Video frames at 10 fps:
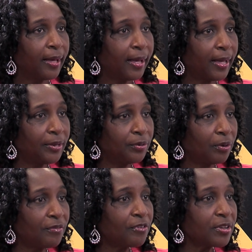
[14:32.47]
and
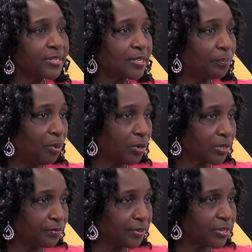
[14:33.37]
of course
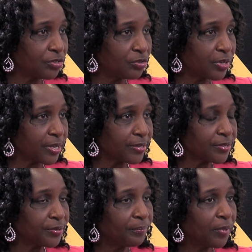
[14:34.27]
support for the
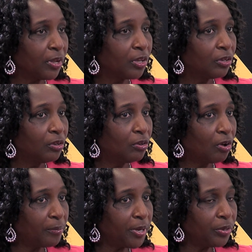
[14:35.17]
students.
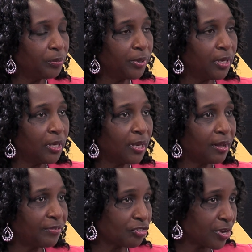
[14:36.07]
Normally, we
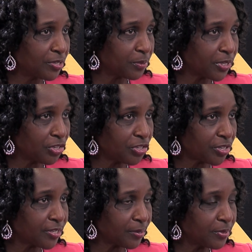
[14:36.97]
have a
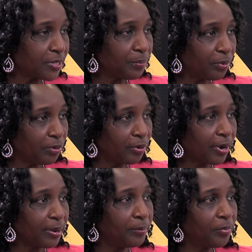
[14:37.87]
transportation subsidy
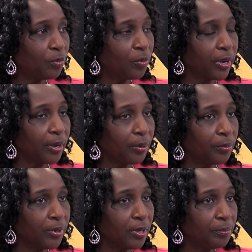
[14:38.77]
program where
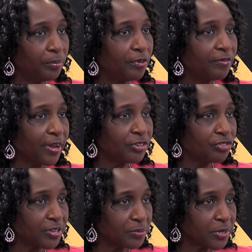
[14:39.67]
we provide
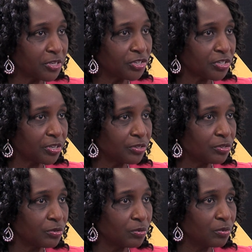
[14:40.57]
transportation
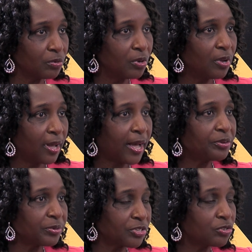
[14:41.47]
to
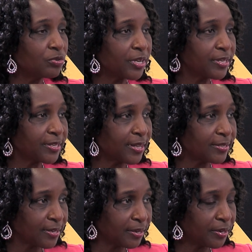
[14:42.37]
at-risk students
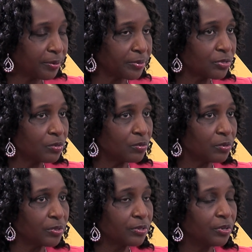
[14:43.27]
at secondary
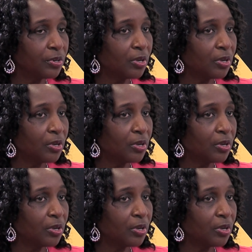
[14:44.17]
schools.